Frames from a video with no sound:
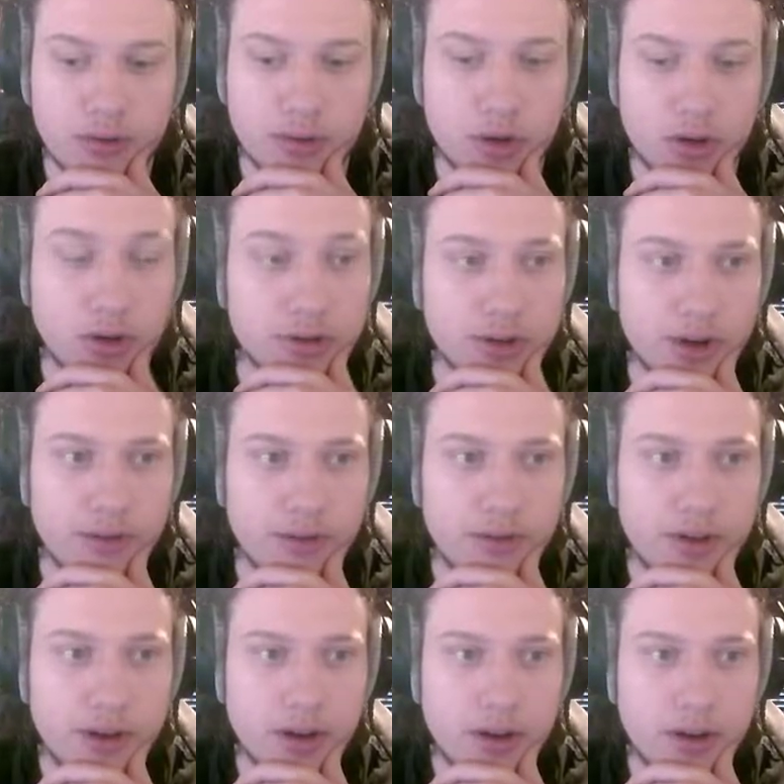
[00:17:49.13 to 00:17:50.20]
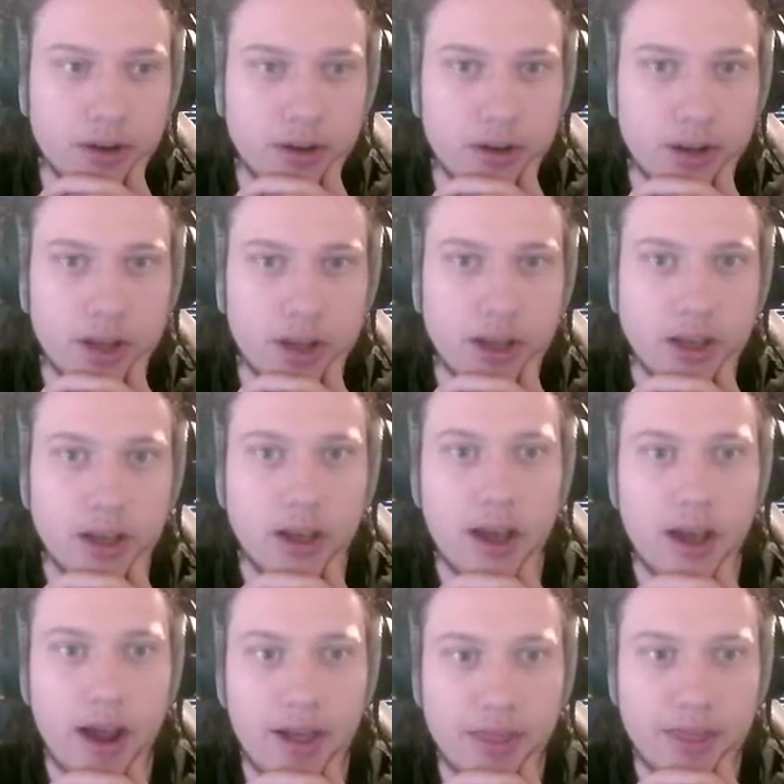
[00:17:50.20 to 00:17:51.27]
We're closing everything,
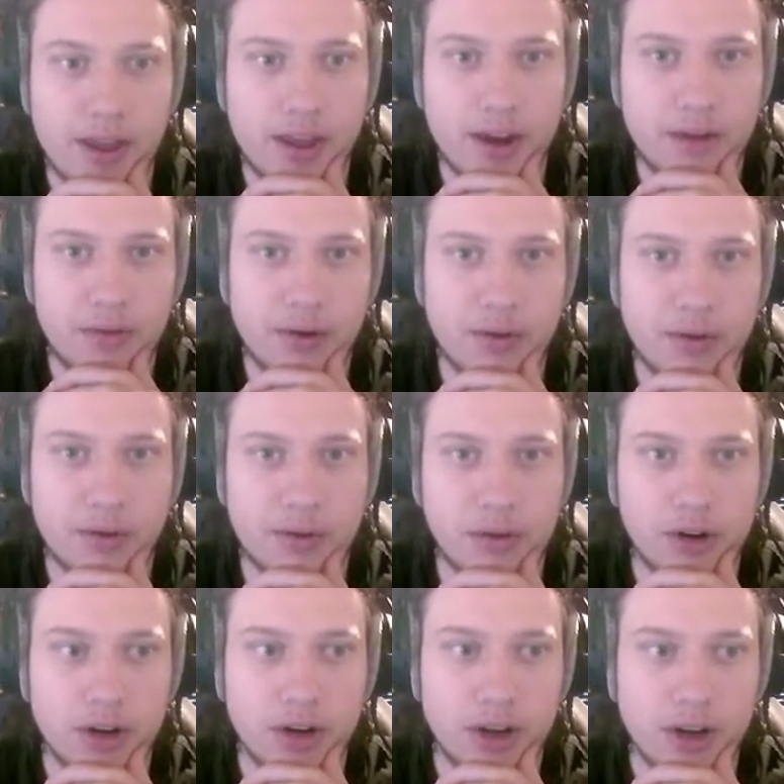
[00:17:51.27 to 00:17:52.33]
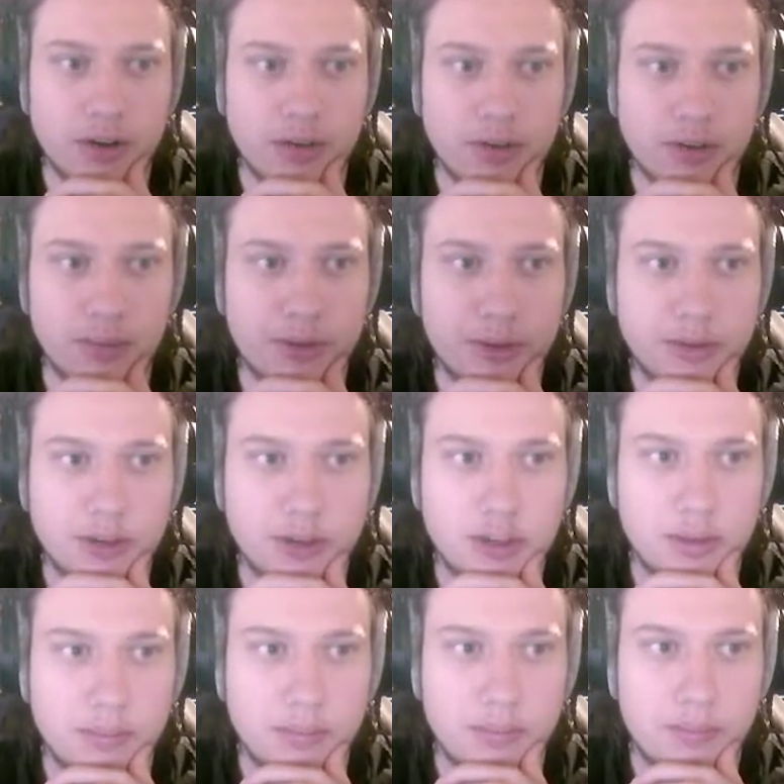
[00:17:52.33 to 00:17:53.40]
and then we rerun it again. Sometimes it's a
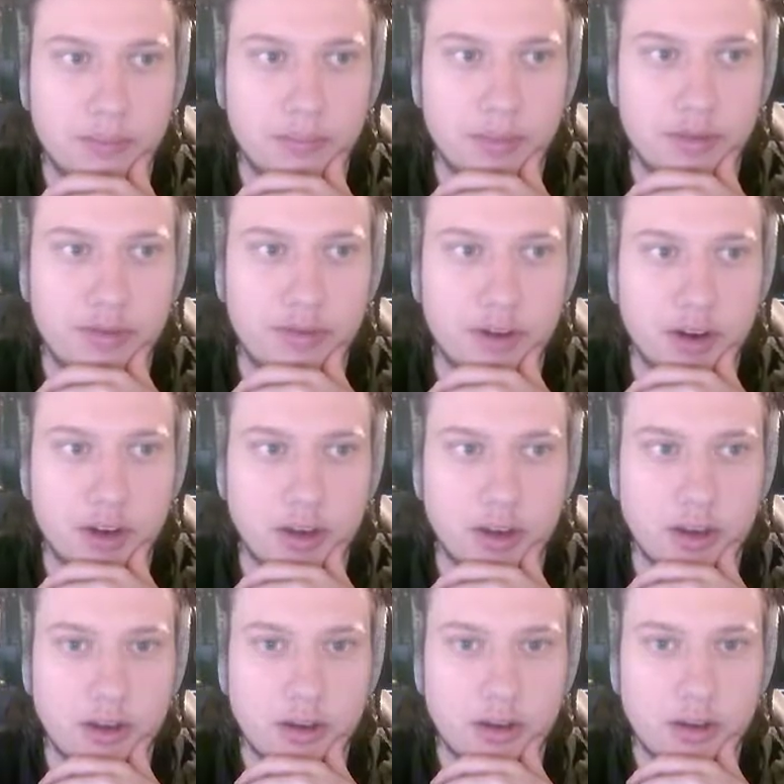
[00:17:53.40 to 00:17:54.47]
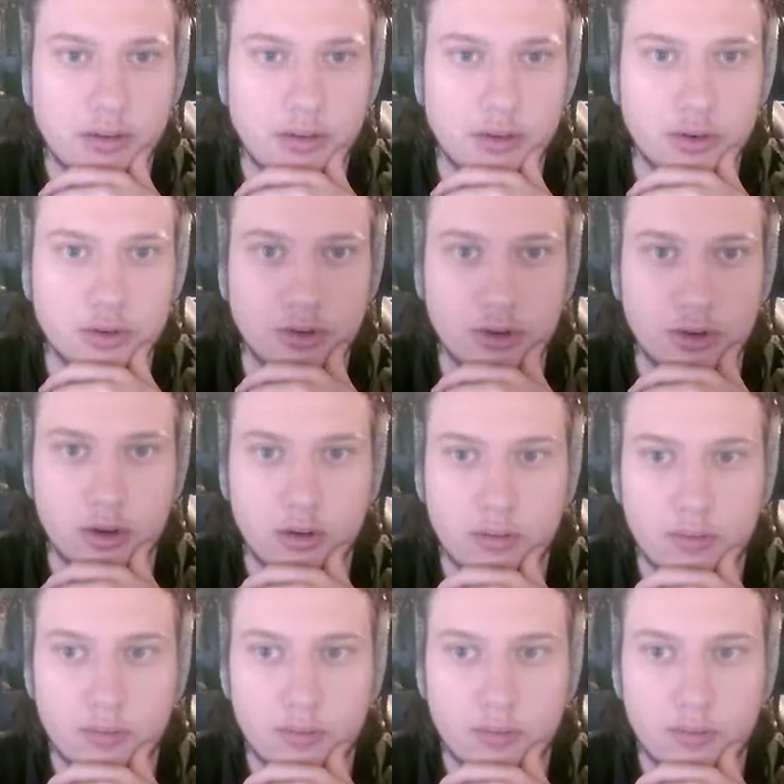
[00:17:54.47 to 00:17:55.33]
bit finicky. Visual Studio.